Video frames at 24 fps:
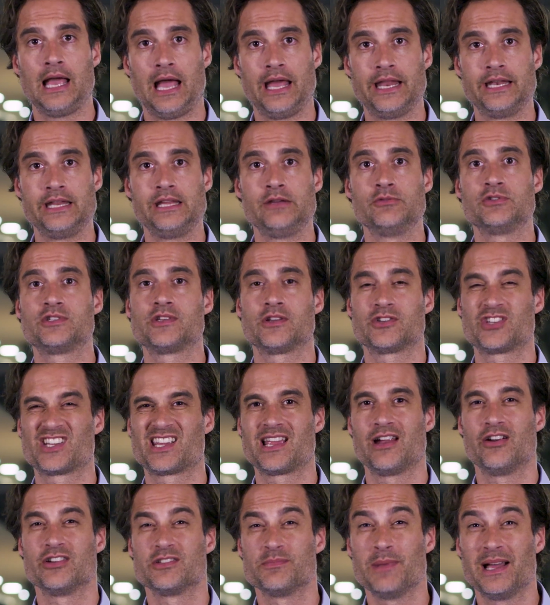and he was such a
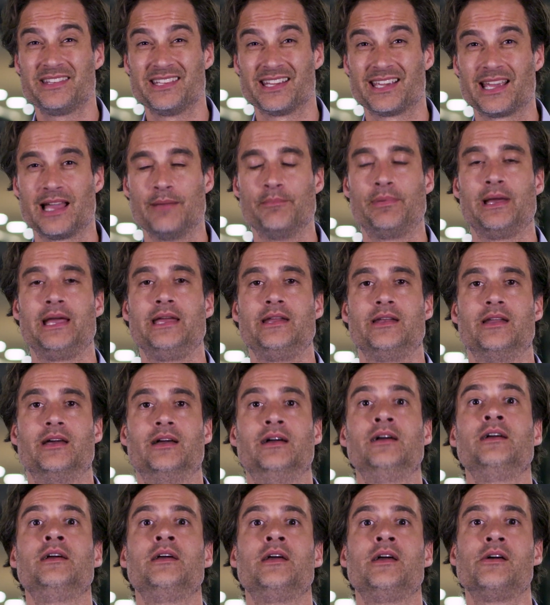charismatic
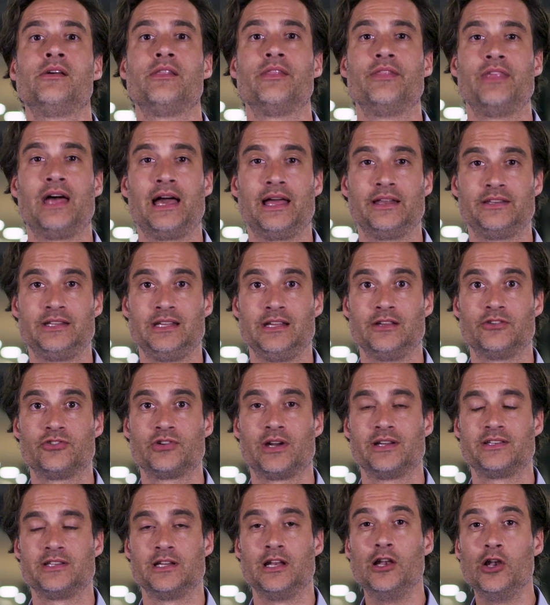campaigner that he
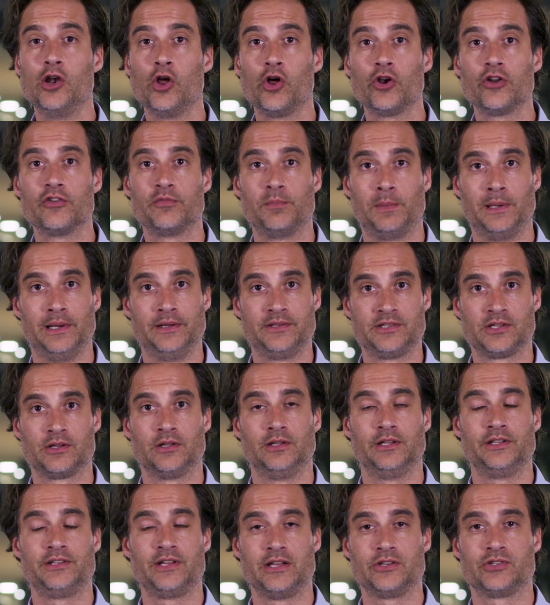attracted a lot of
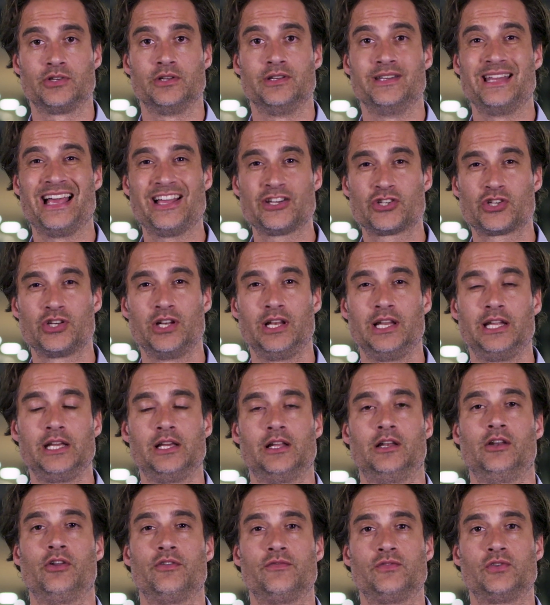political attention nationally,
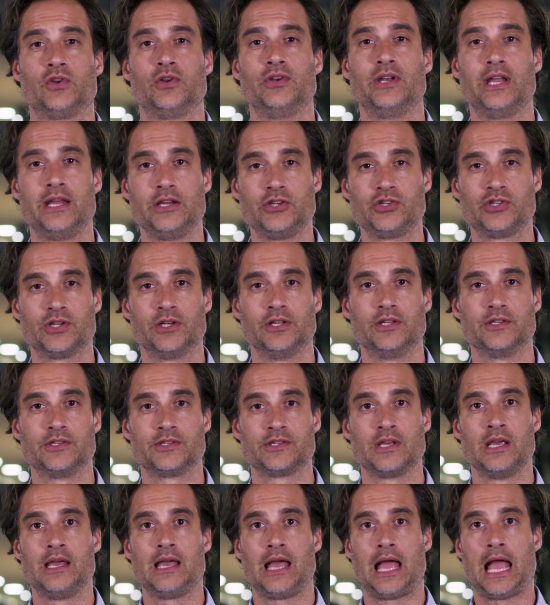a lot of
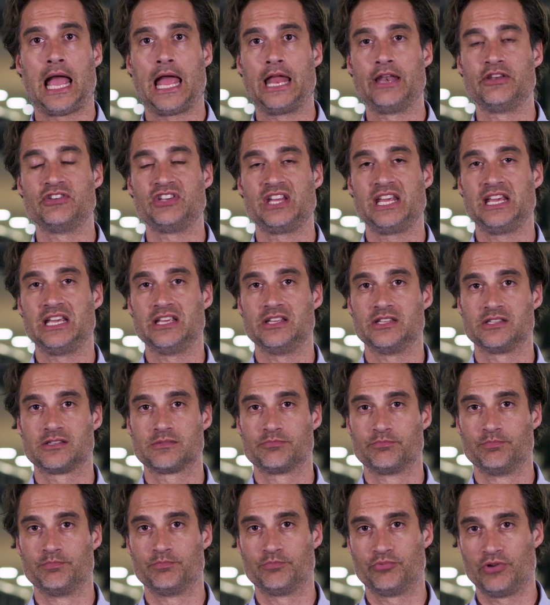donations, and his
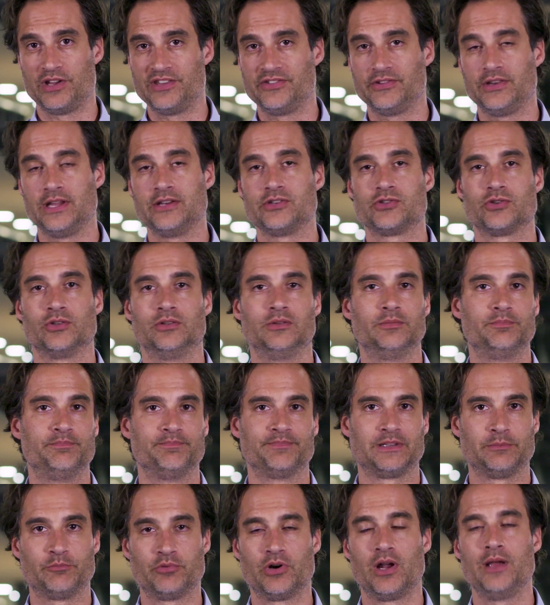presidential
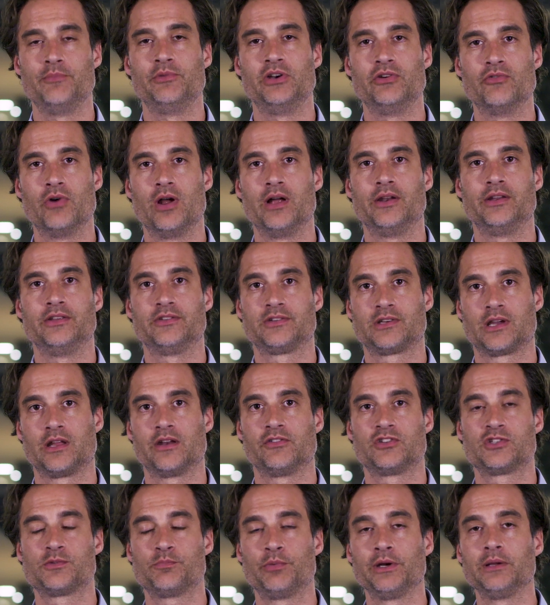primary run is kind
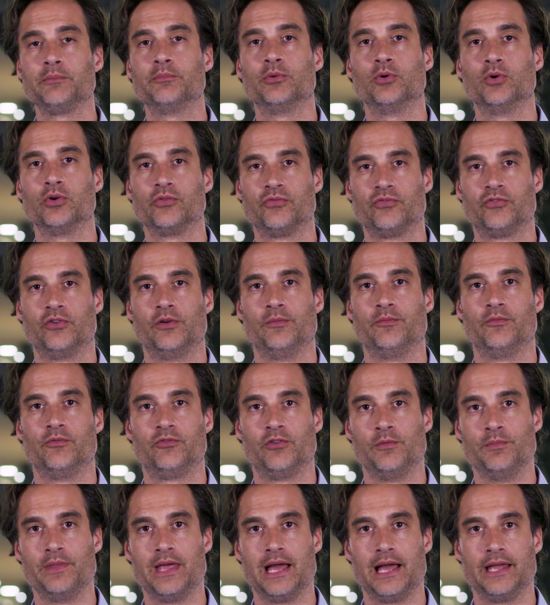of a springboard from
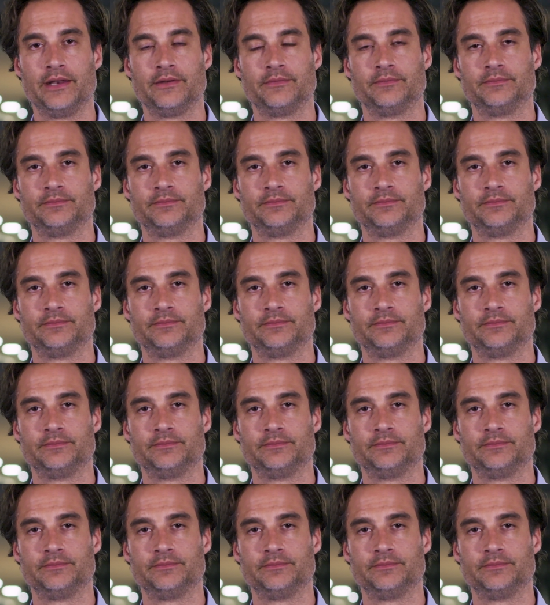that.